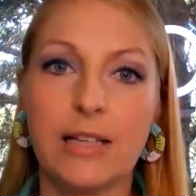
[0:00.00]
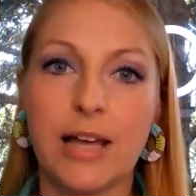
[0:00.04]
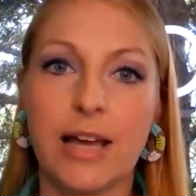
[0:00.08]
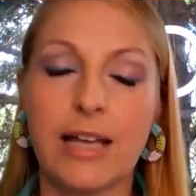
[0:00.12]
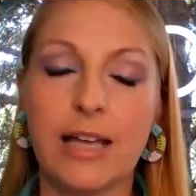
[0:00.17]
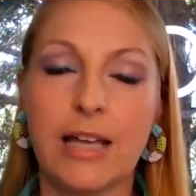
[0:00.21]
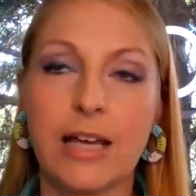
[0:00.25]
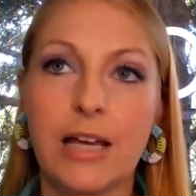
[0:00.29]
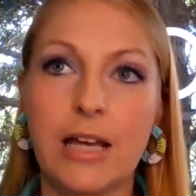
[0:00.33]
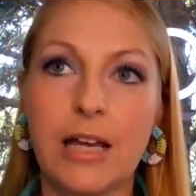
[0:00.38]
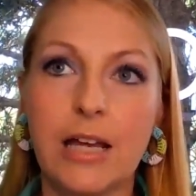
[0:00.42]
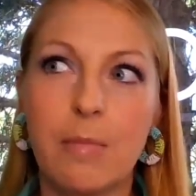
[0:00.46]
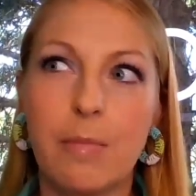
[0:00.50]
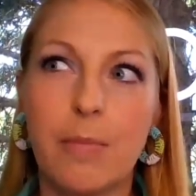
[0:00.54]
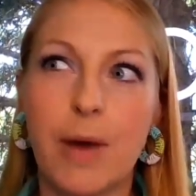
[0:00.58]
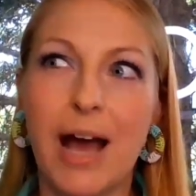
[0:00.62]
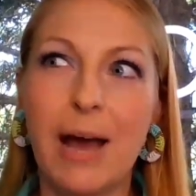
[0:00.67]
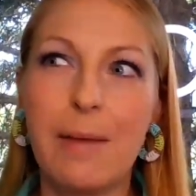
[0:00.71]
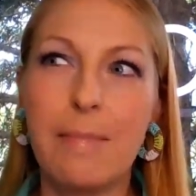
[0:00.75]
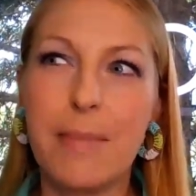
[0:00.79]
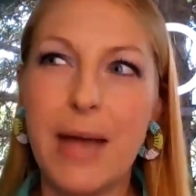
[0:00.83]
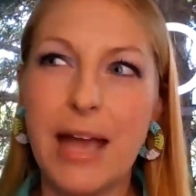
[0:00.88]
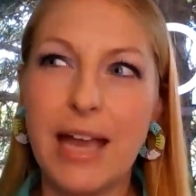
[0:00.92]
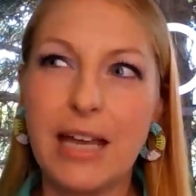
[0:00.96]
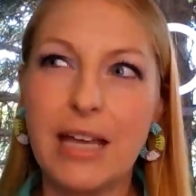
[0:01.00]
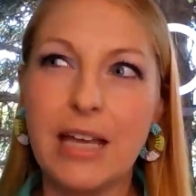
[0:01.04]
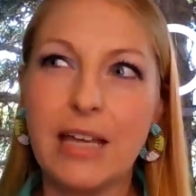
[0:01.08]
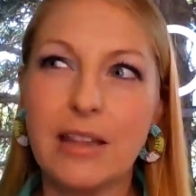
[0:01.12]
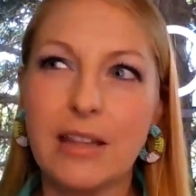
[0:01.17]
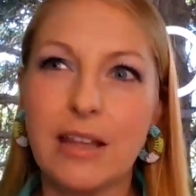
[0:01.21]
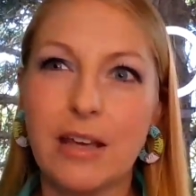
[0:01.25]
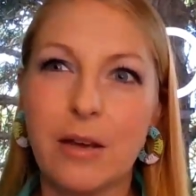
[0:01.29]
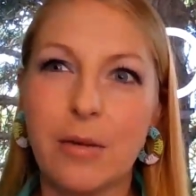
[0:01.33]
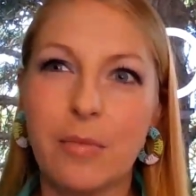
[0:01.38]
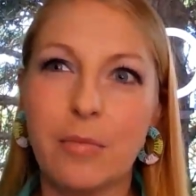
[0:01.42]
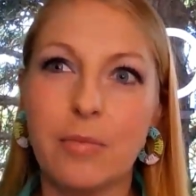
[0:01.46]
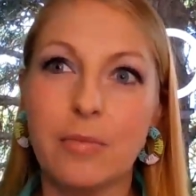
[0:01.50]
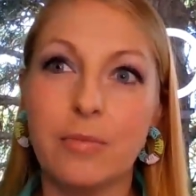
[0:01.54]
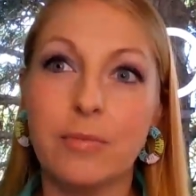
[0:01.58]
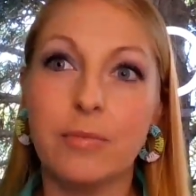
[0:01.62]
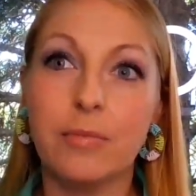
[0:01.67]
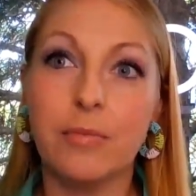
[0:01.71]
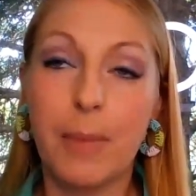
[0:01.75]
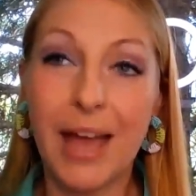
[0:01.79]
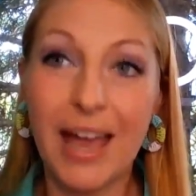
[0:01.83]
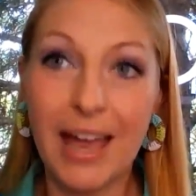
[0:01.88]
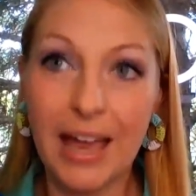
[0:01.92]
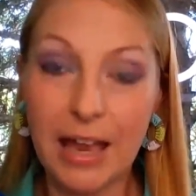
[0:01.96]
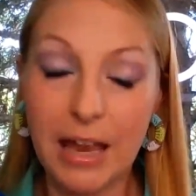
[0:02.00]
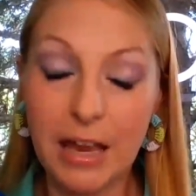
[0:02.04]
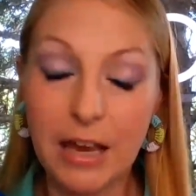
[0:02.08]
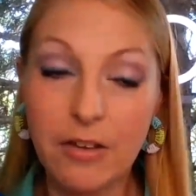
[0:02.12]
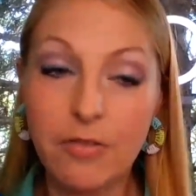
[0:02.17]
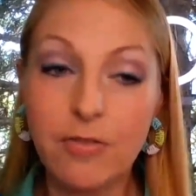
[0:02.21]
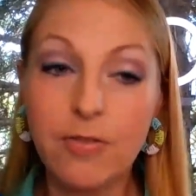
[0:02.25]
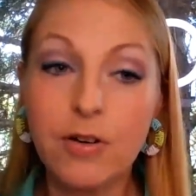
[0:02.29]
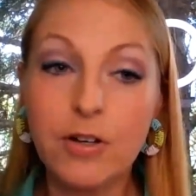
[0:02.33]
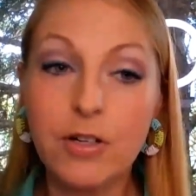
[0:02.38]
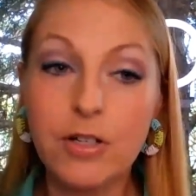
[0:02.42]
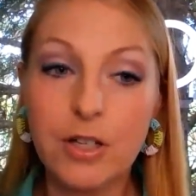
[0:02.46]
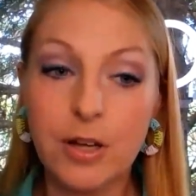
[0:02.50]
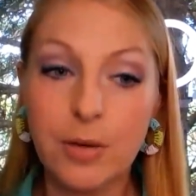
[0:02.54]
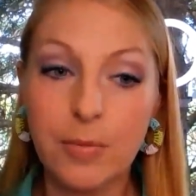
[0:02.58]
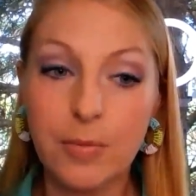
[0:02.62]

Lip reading: Like by making them pay for